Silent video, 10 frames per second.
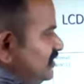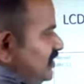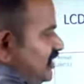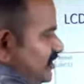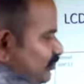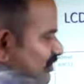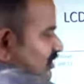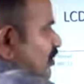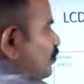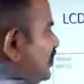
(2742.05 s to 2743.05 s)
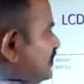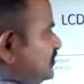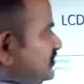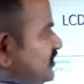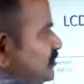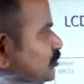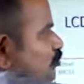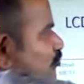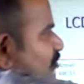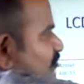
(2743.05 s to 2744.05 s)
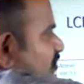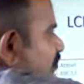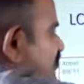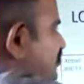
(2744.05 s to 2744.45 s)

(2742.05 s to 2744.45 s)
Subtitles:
And one ground line is there, 2 power supplies